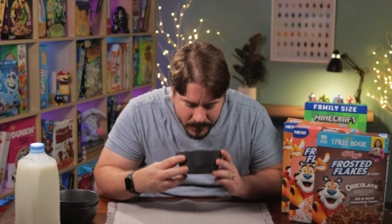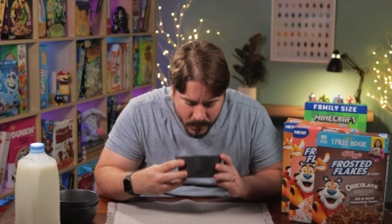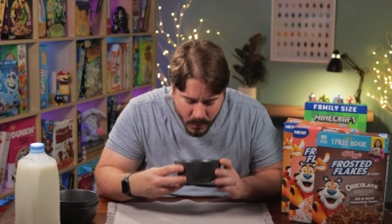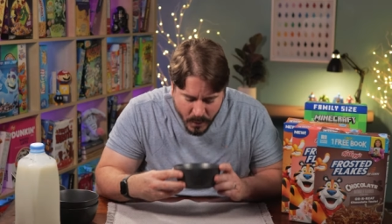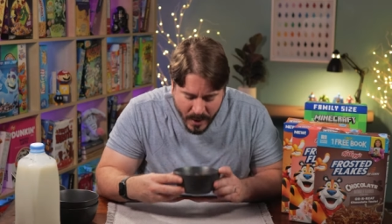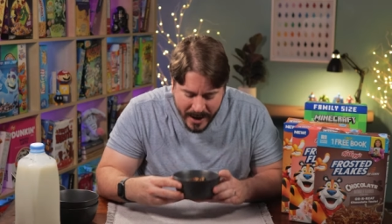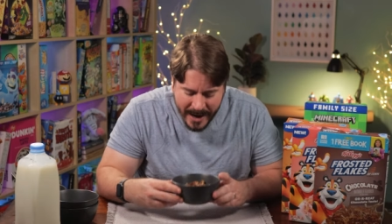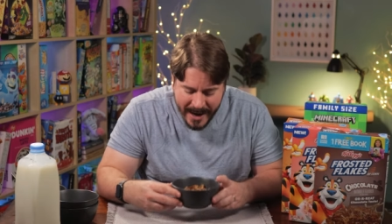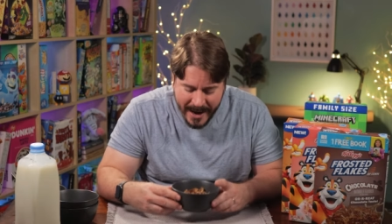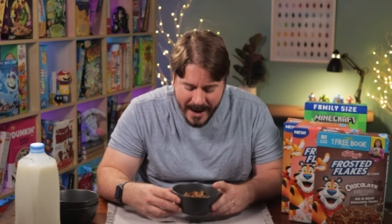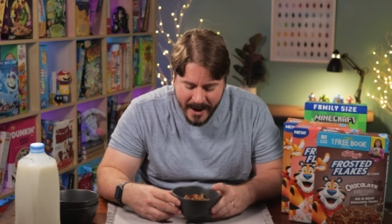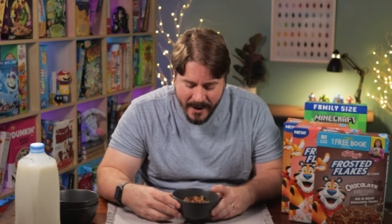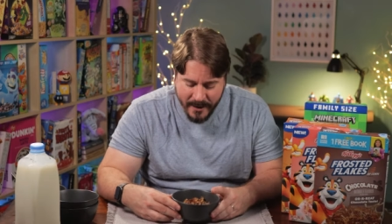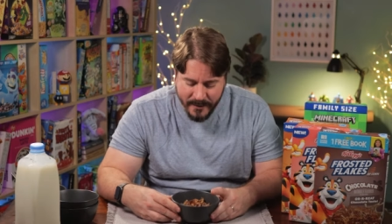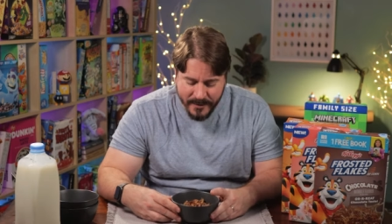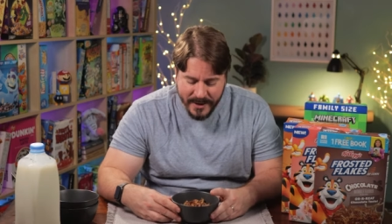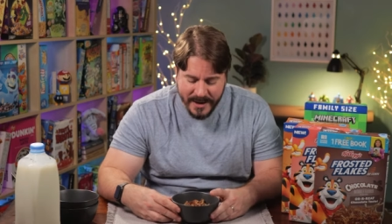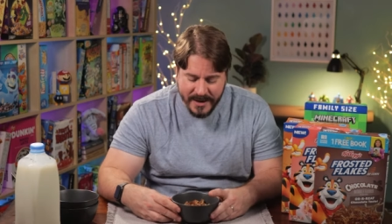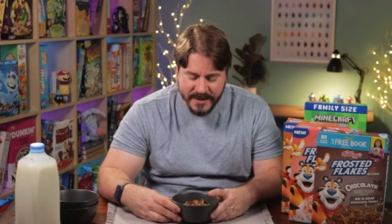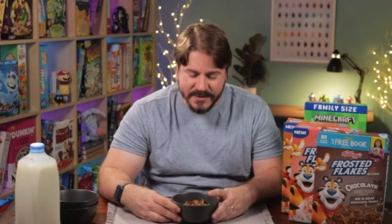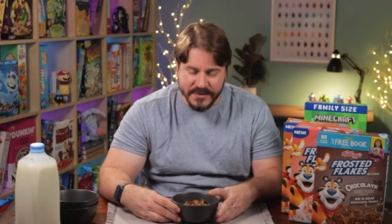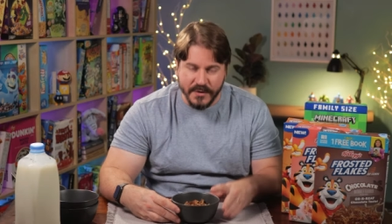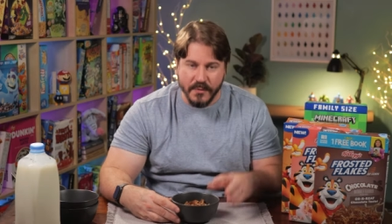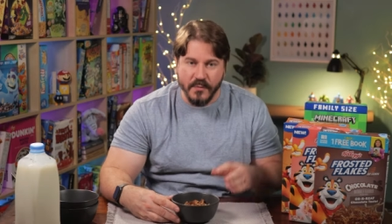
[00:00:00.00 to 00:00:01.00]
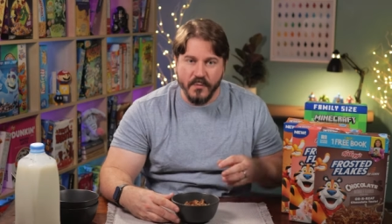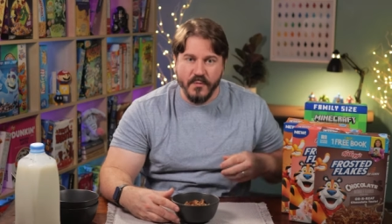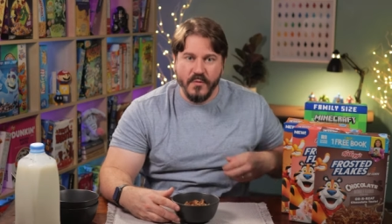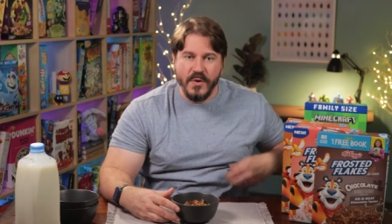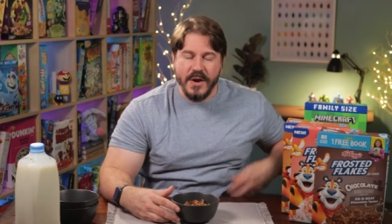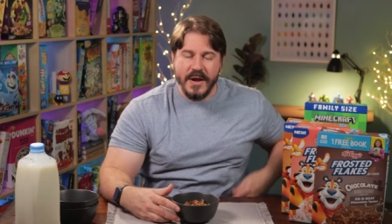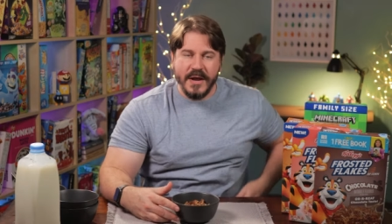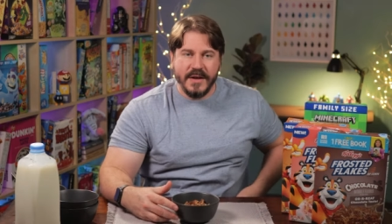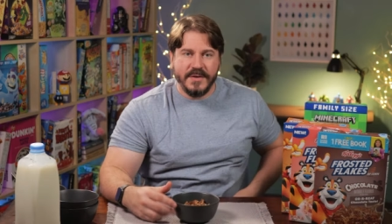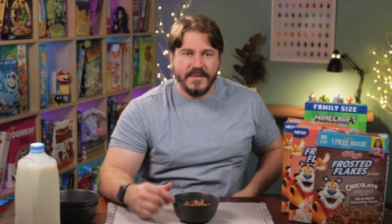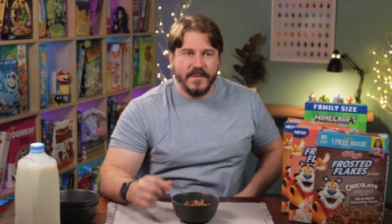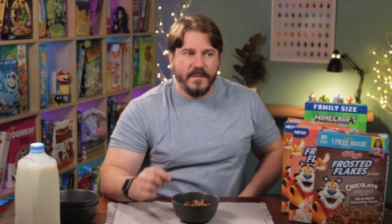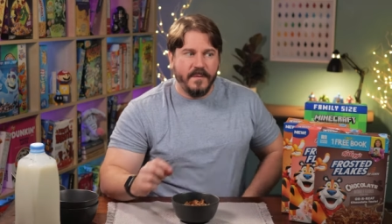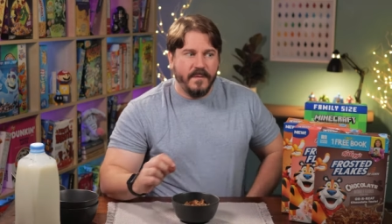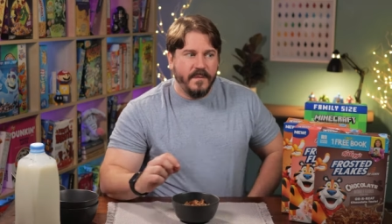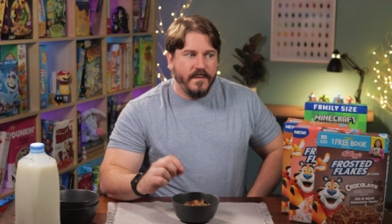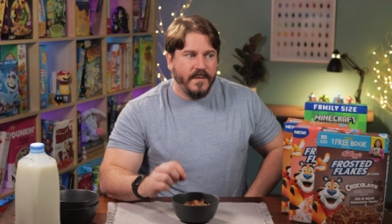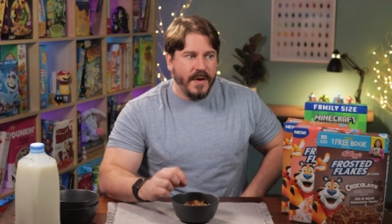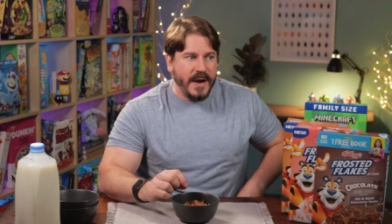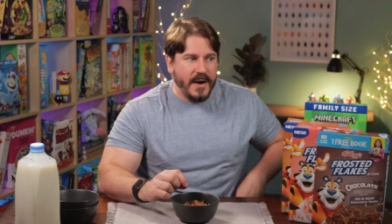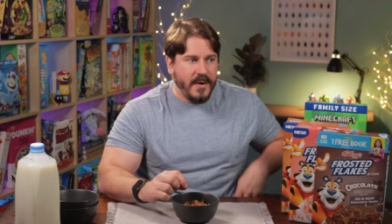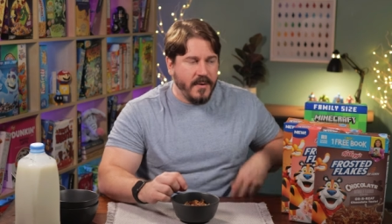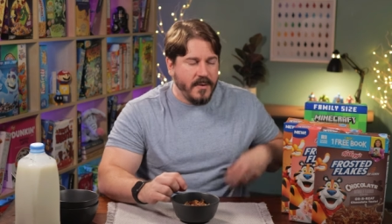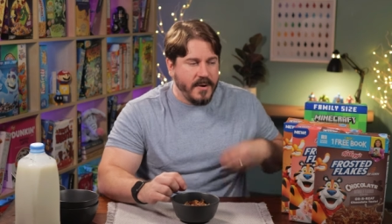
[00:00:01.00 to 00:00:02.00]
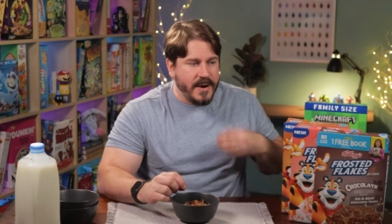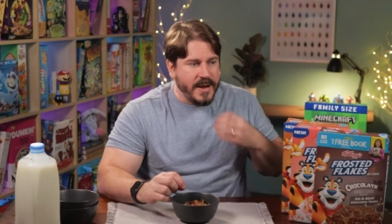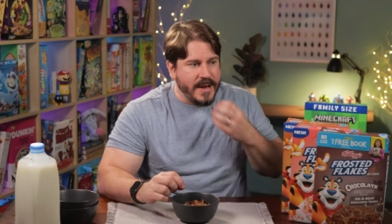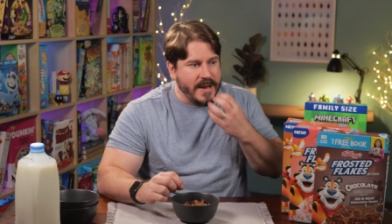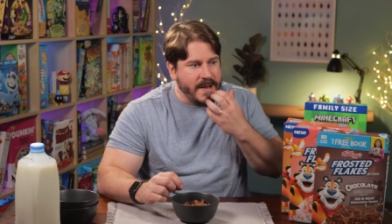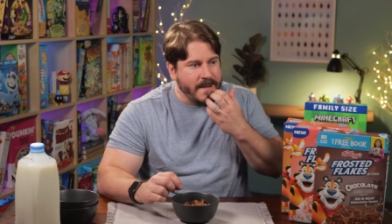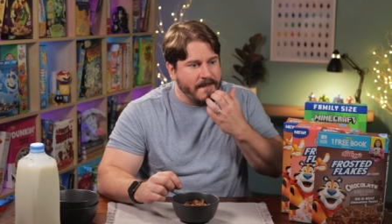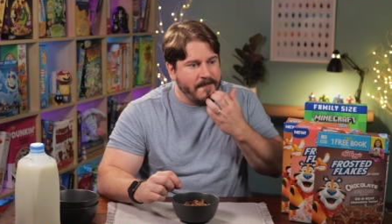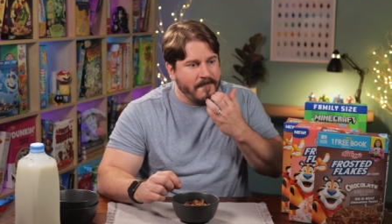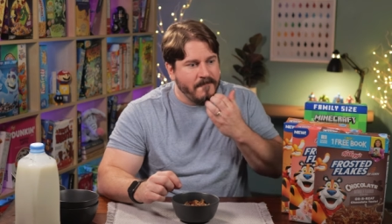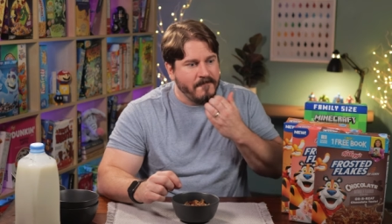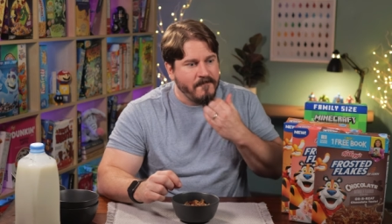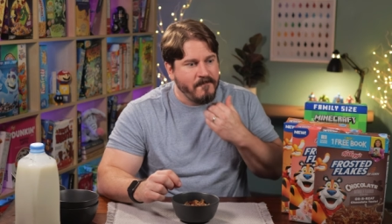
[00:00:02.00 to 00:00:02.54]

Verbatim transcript: Wow, that is a re- it's very